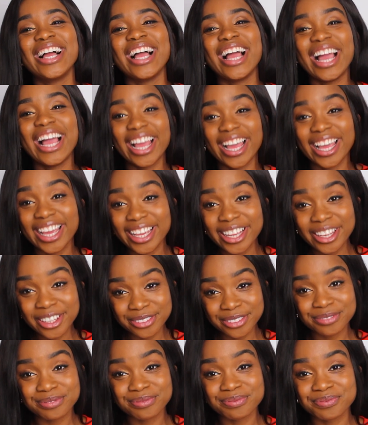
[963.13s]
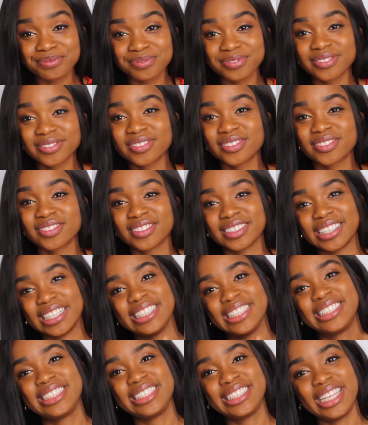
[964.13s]
A,
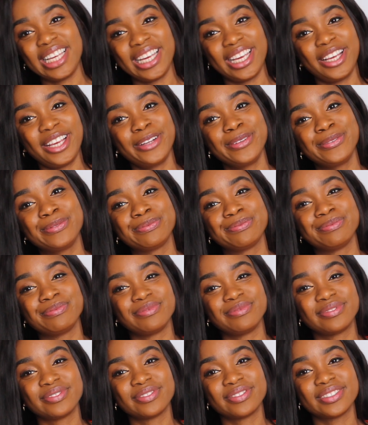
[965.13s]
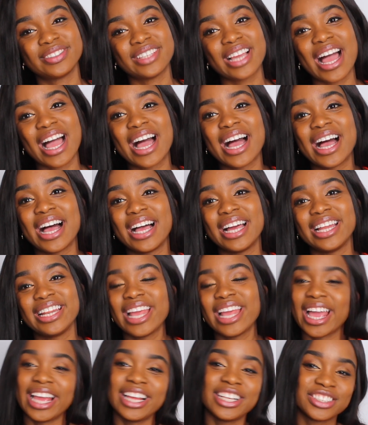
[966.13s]
C, and
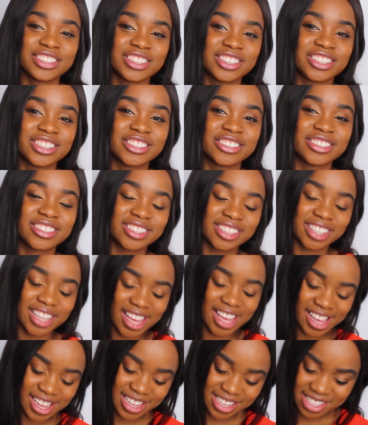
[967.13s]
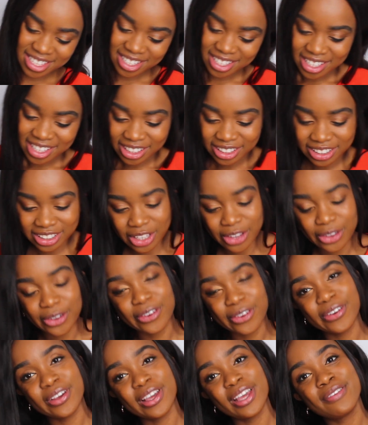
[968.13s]
H. Okay, so
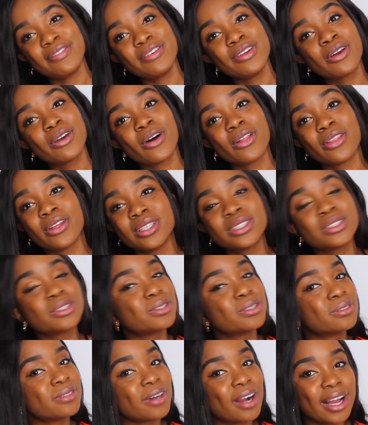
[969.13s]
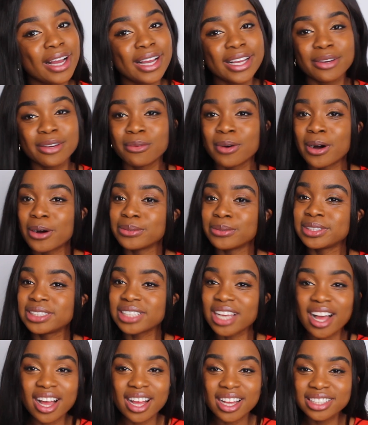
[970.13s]
if you got those all right, well
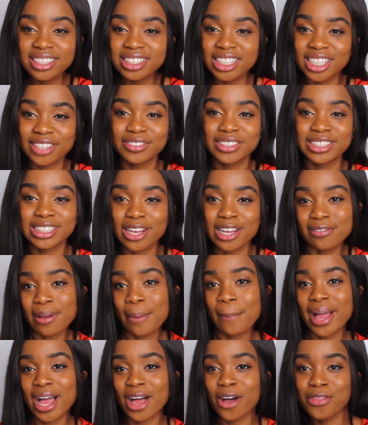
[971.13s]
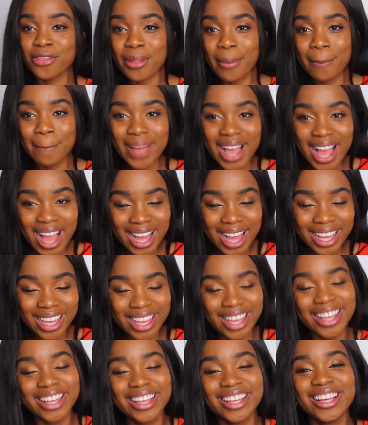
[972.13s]
done, give yourself a pat on the
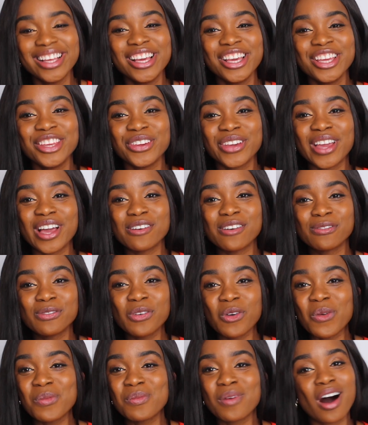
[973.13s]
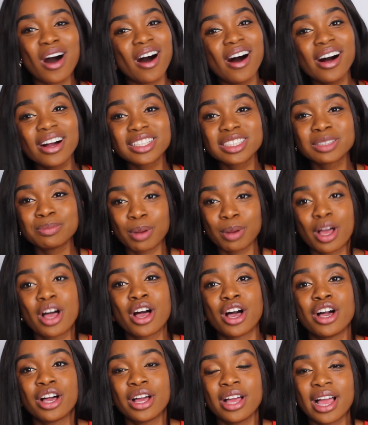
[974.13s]
back. You get 4 marks
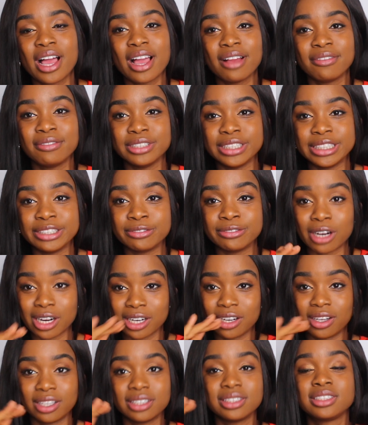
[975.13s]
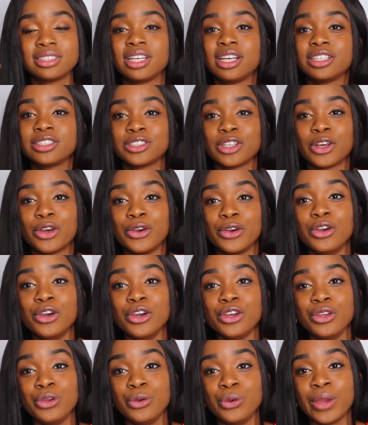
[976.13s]
per every right answer, so
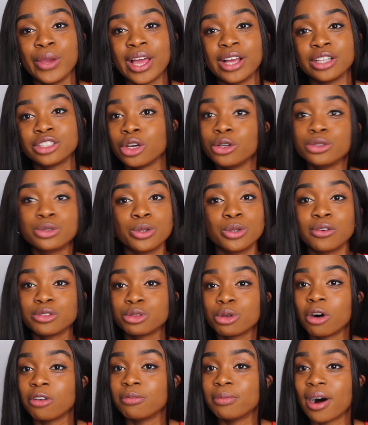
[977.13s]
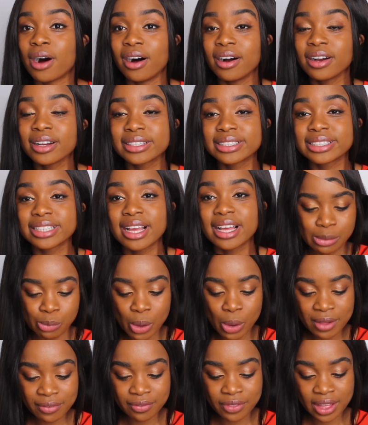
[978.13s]
you get a total of 12 marks.
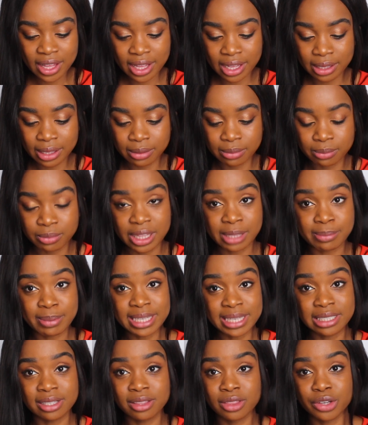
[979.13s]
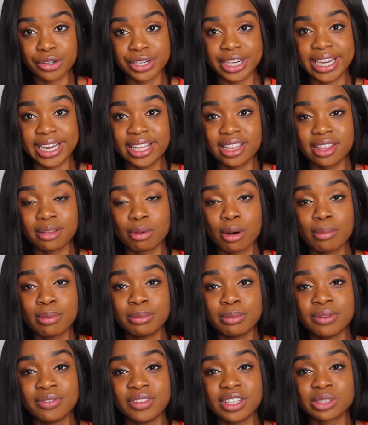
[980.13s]
With the best of 3, the problem
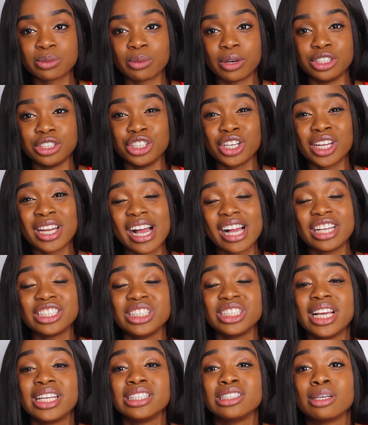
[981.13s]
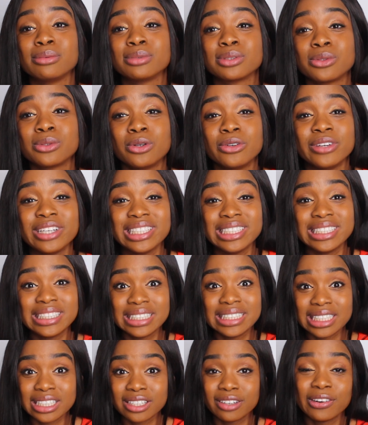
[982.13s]
with this one, you can actually end up scoring
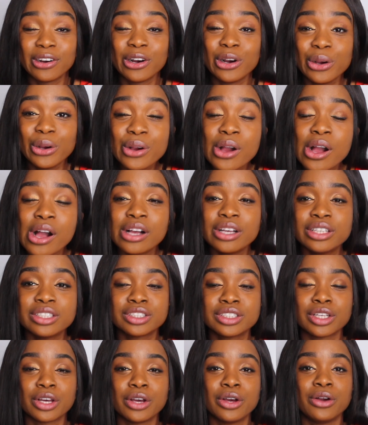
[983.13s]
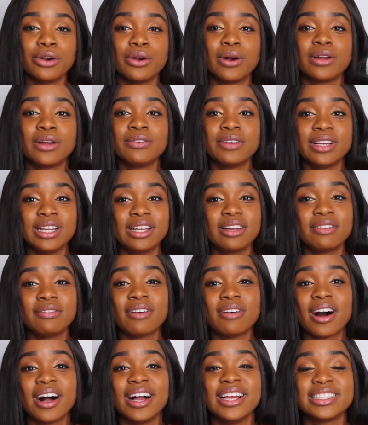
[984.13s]
0. So I'd really
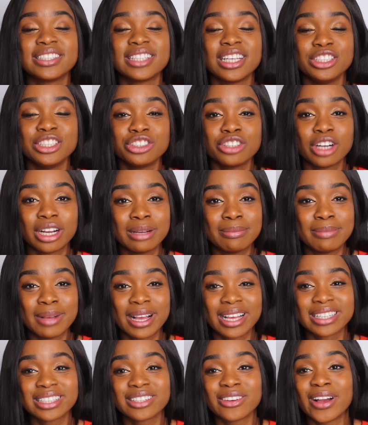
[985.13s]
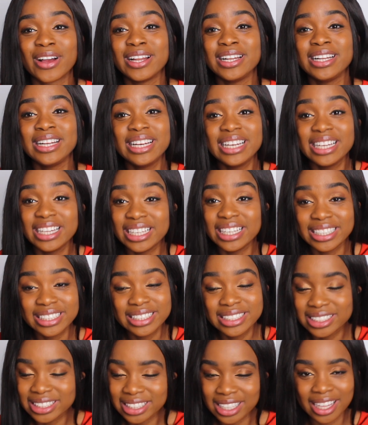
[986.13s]
advise that you try your best to at
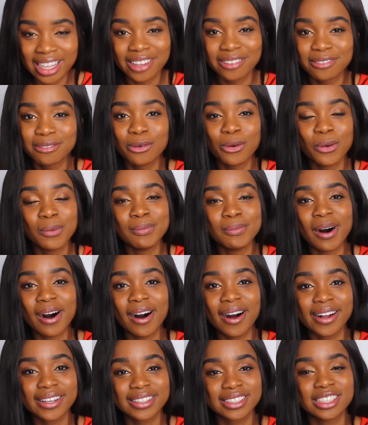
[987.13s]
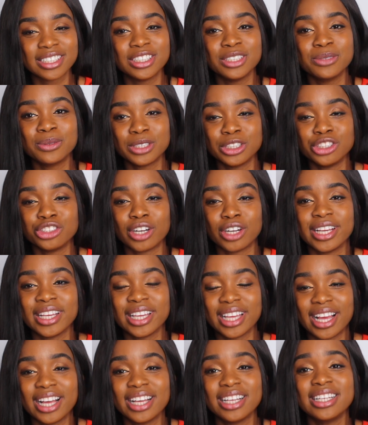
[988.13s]
least get 4 marks, because you want to try and
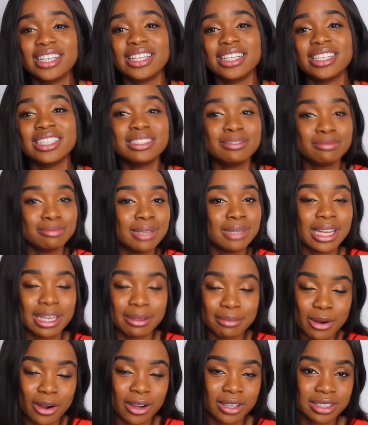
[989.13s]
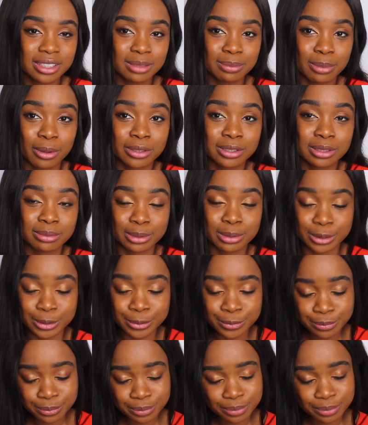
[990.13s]
get as many marks as possible.